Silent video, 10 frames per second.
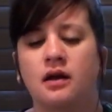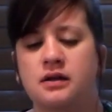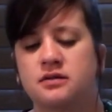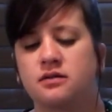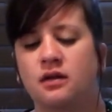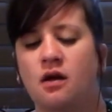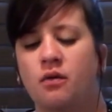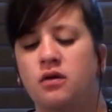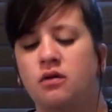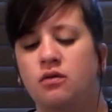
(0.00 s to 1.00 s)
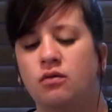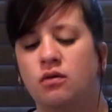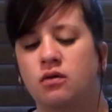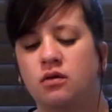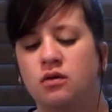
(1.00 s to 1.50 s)
And so that when
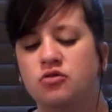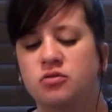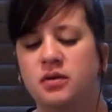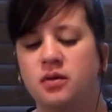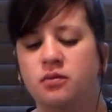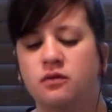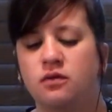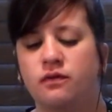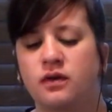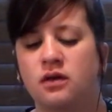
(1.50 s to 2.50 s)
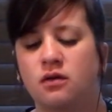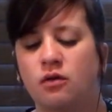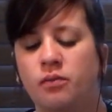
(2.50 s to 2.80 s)
you should be able to, if I can